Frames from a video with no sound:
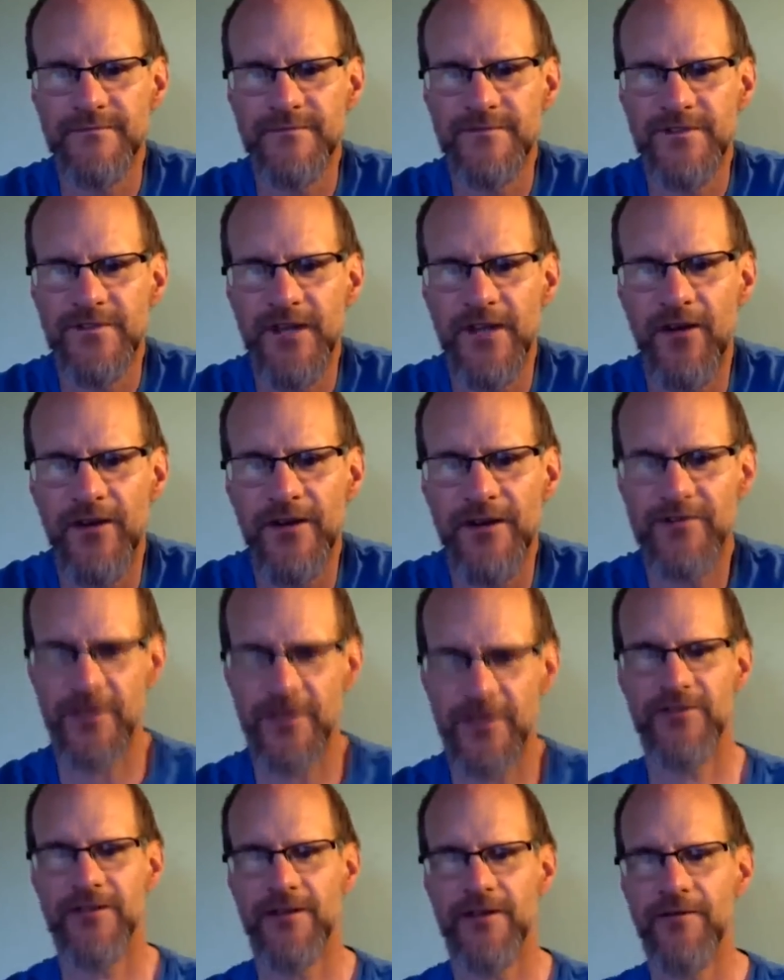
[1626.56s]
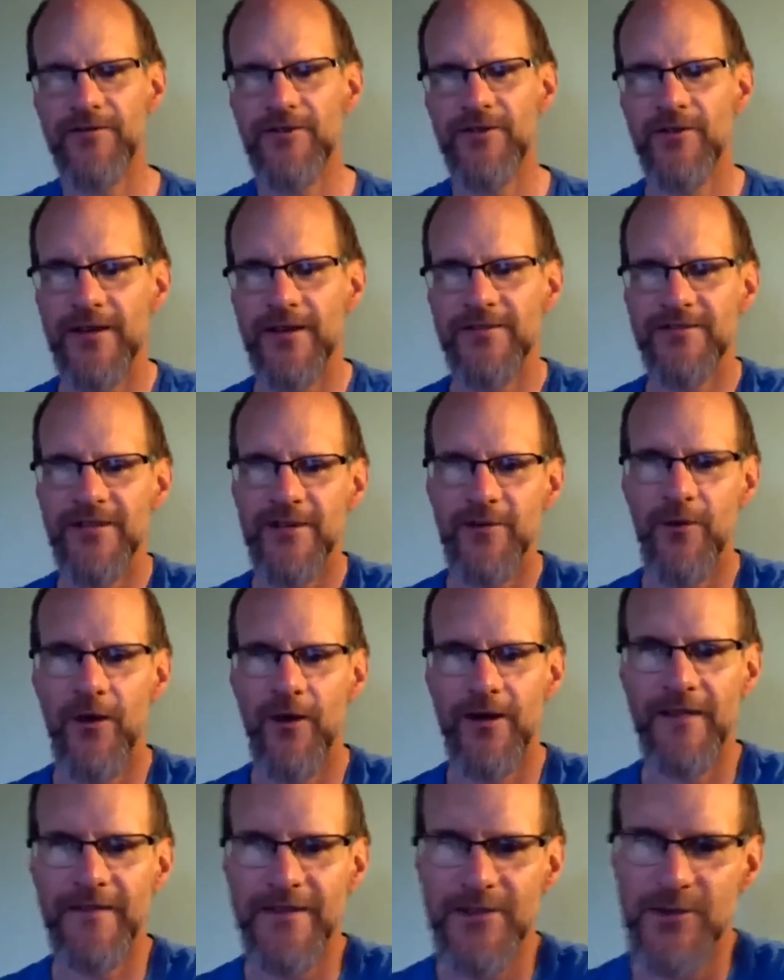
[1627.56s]
Terry says she loves her XT1
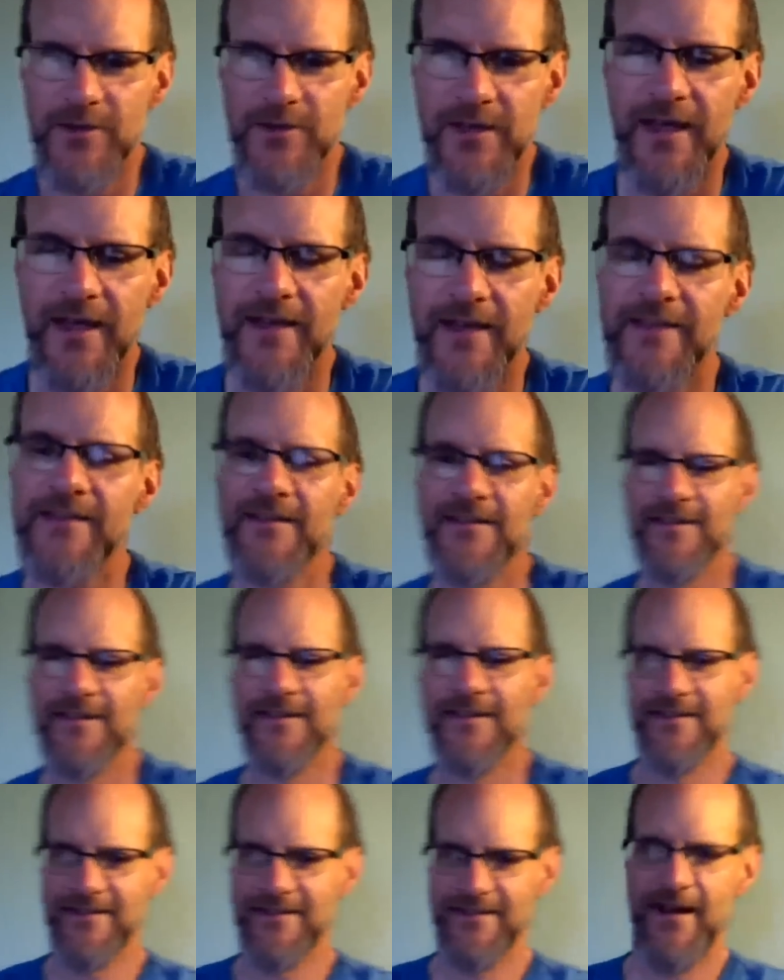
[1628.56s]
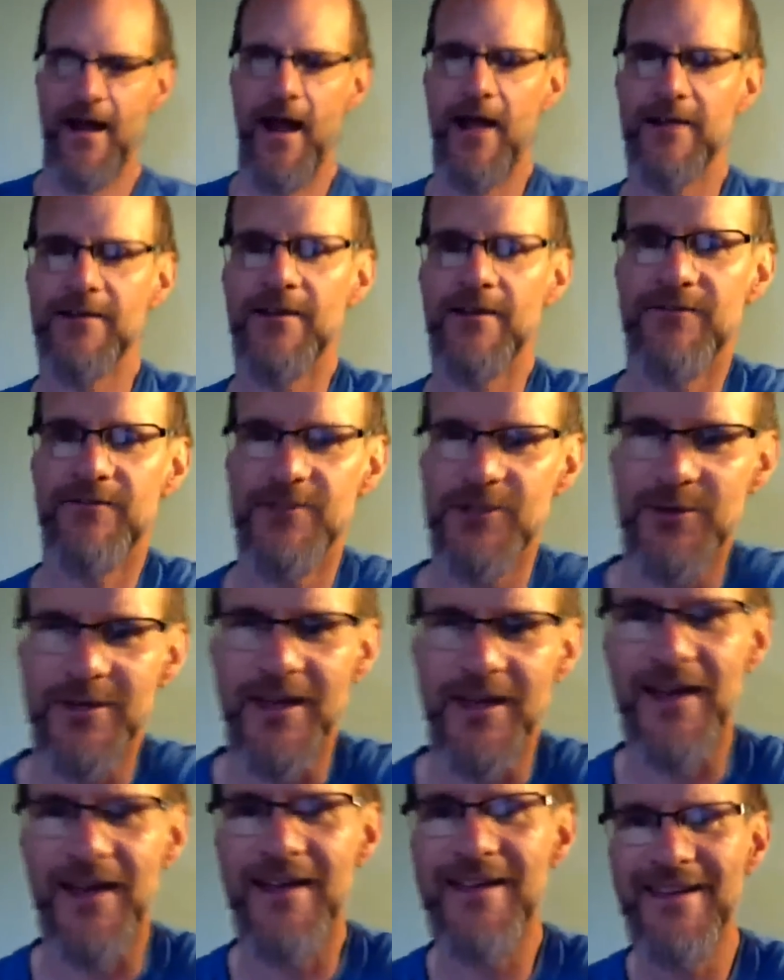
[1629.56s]
in the UK. Hmm. I love the
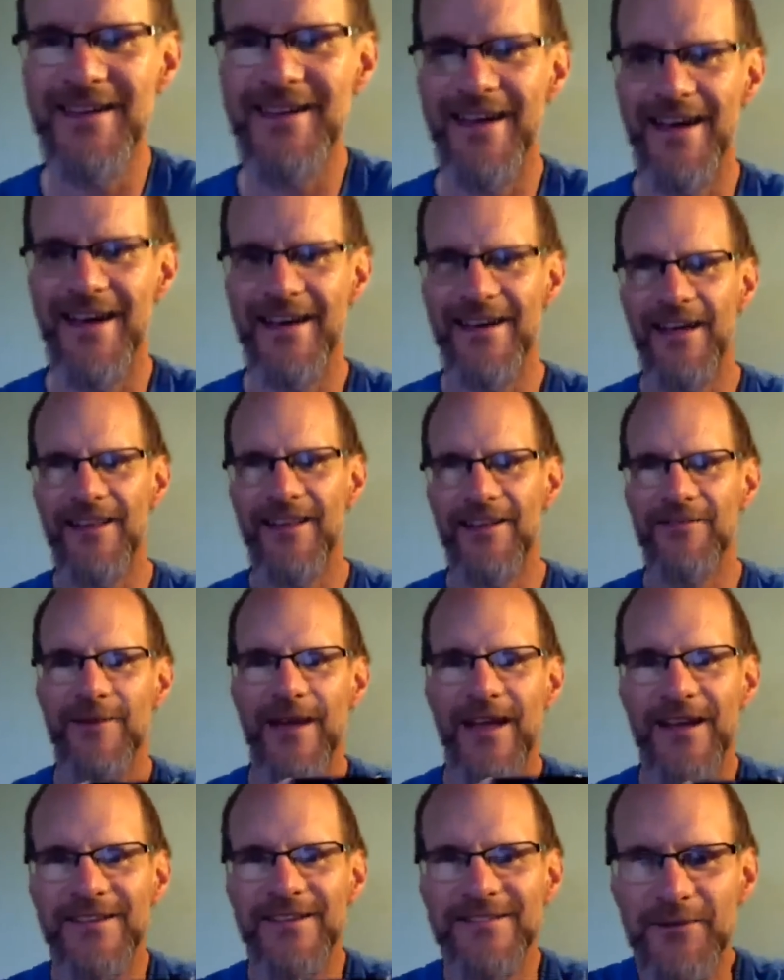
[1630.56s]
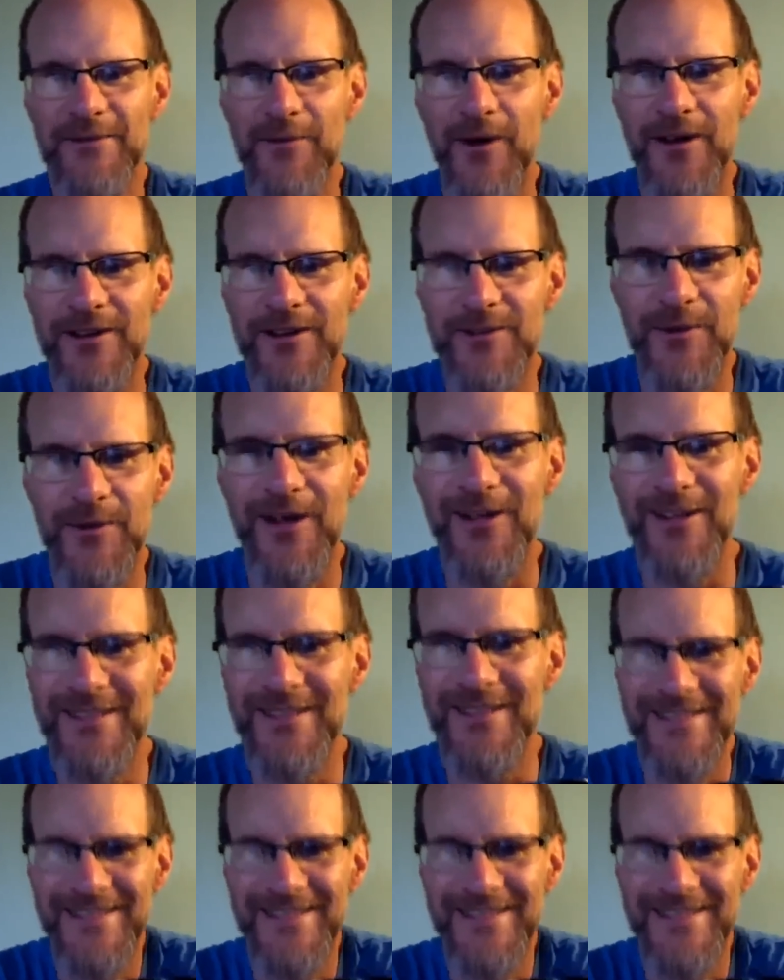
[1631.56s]
UK, and I love my XT1 as well.